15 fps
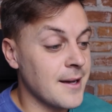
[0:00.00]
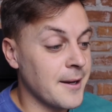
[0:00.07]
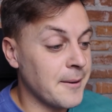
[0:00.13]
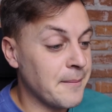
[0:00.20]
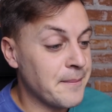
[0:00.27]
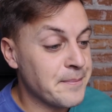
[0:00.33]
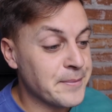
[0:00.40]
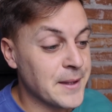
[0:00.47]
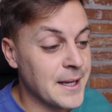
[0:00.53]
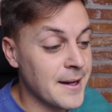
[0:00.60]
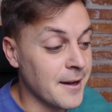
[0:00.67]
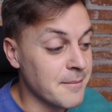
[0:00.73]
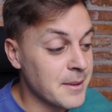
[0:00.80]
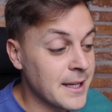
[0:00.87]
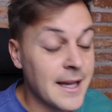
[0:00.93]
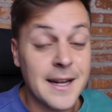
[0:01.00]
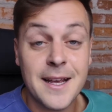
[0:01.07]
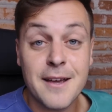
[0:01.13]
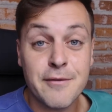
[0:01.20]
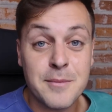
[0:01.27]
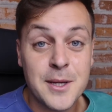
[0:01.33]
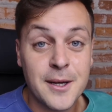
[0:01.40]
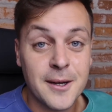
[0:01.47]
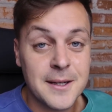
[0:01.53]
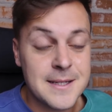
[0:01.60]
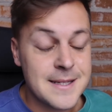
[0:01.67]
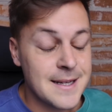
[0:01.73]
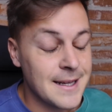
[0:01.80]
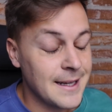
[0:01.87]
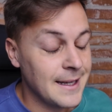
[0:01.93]
Yeah, I'd be keen to hear from you
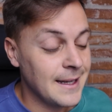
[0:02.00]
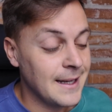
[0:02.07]
guys.